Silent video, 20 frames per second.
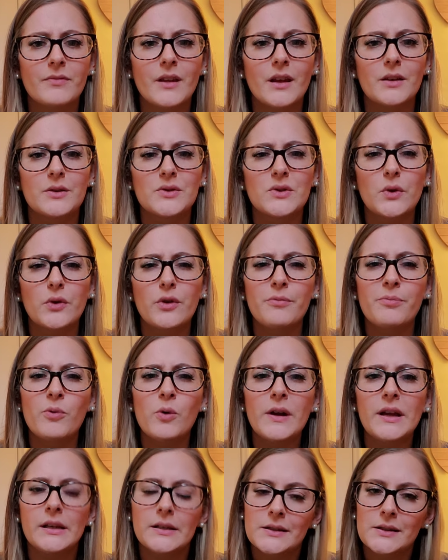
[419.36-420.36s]
So the
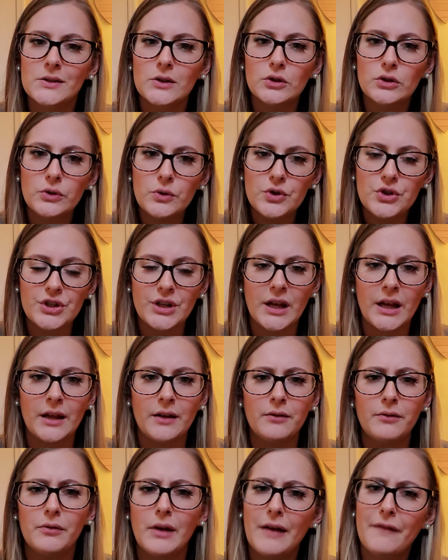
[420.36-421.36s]
boy's
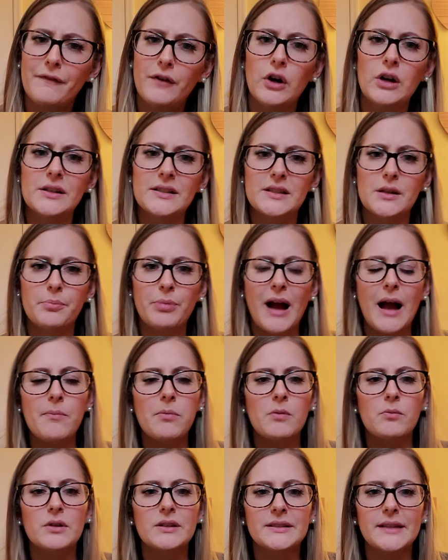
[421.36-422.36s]
solution, at first the
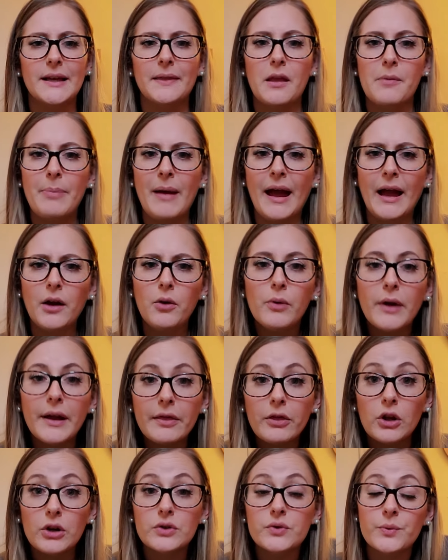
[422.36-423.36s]
problem was that the penguin looked